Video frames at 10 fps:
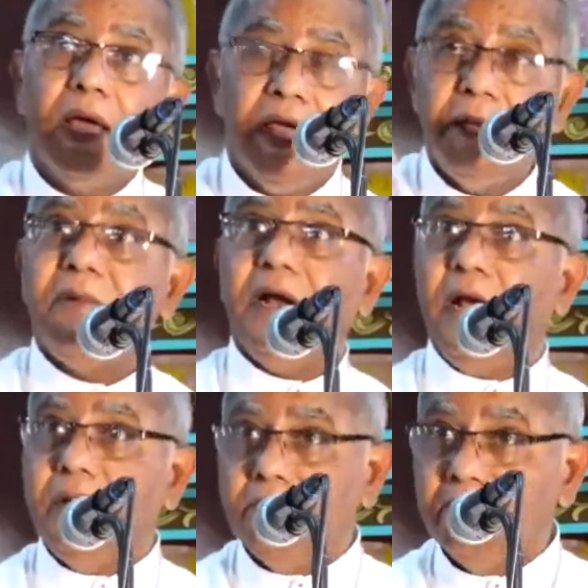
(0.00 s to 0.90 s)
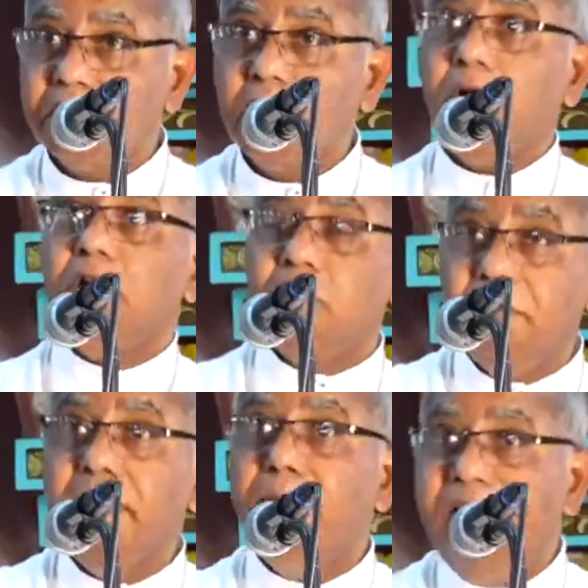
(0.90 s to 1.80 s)
Abraham was called to
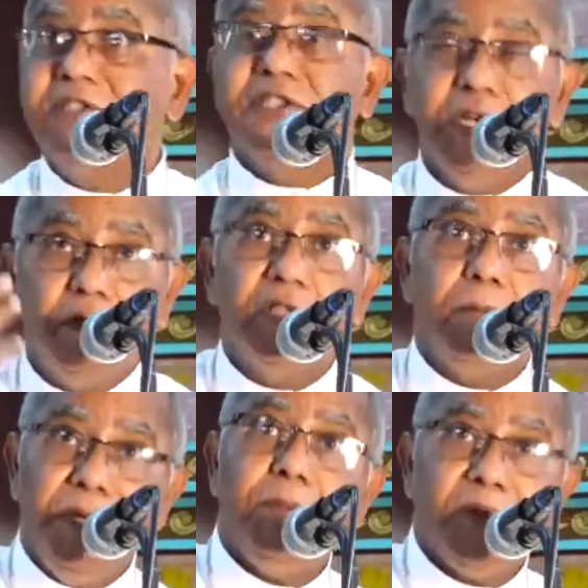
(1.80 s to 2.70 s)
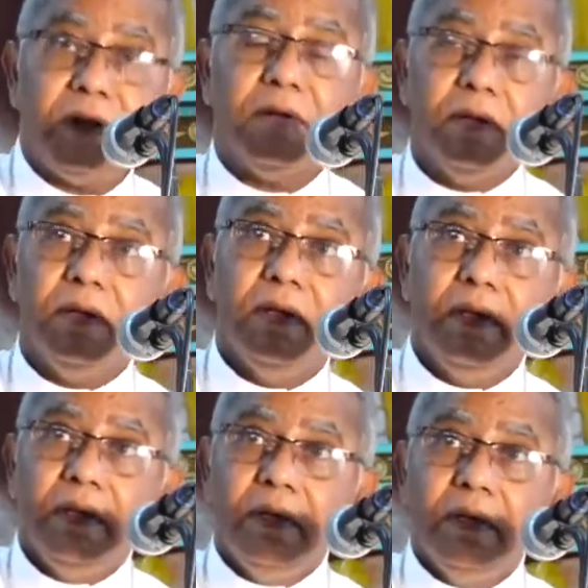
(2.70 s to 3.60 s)
be a blessing to the people.
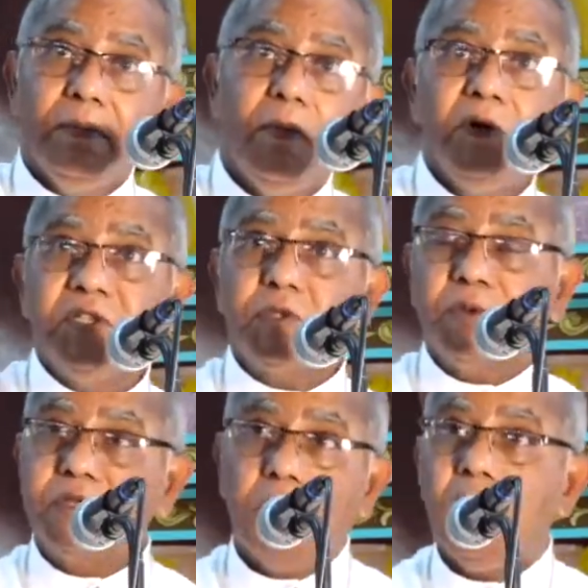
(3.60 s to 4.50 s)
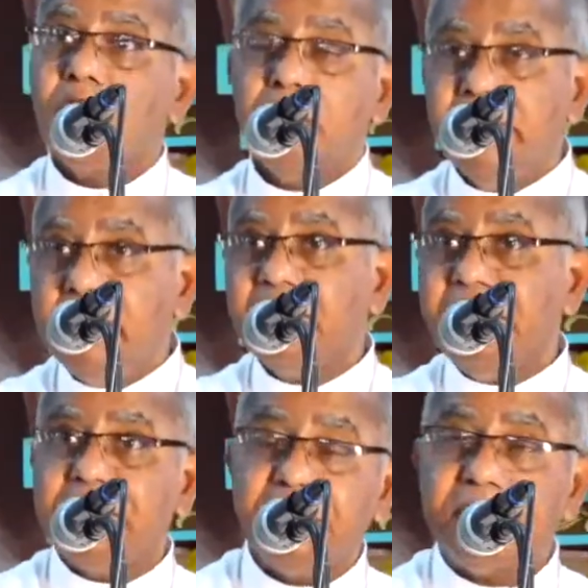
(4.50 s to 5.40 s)
Moses was called to be a
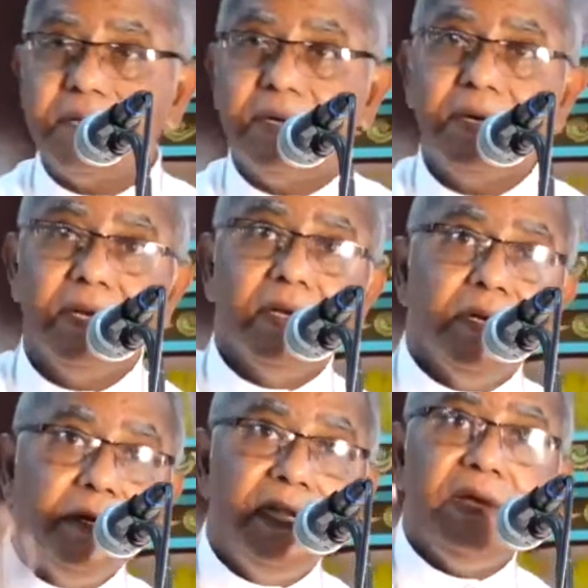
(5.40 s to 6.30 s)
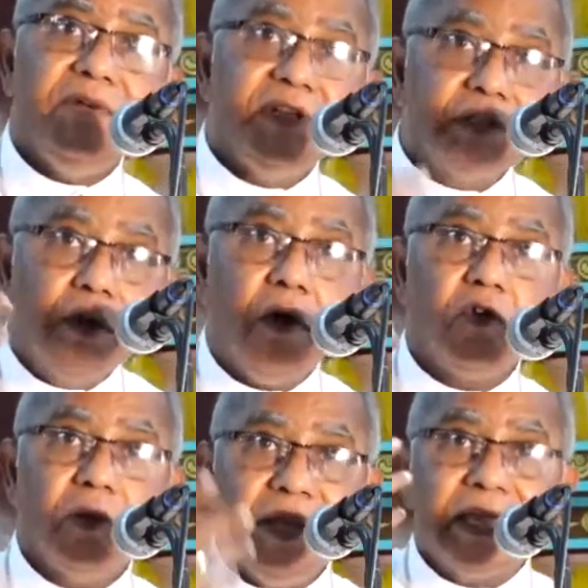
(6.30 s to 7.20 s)
liberator. David is
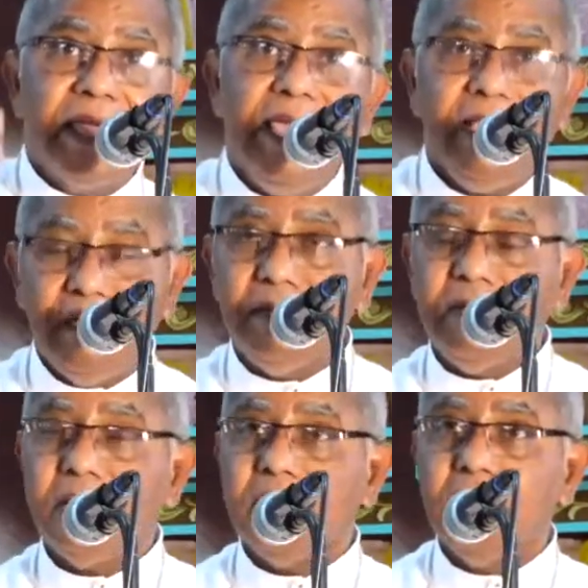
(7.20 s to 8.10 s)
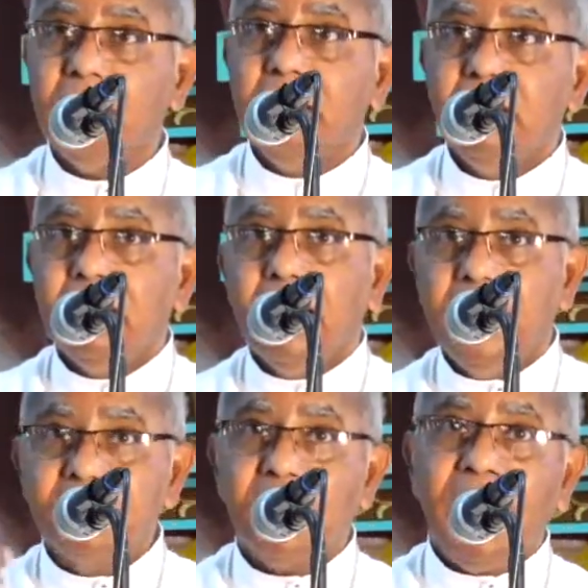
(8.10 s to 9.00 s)
called to be a king.
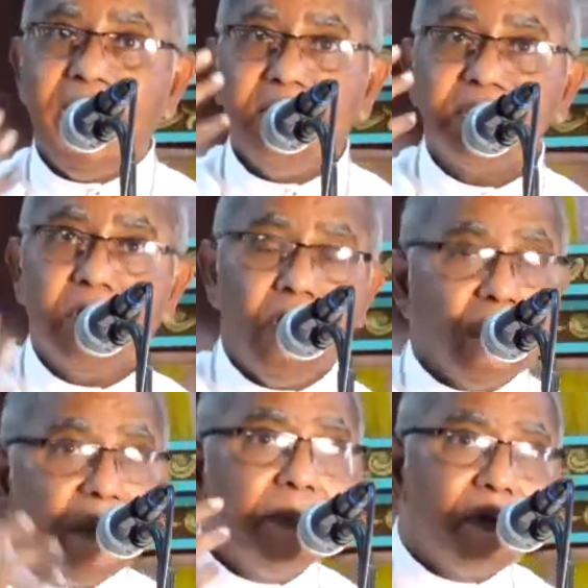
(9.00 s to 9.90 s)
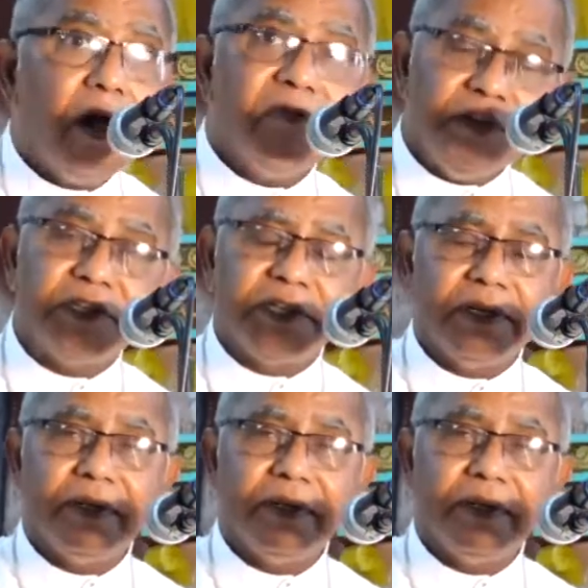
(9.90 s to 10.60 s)
Isaiah was called to be a prophet.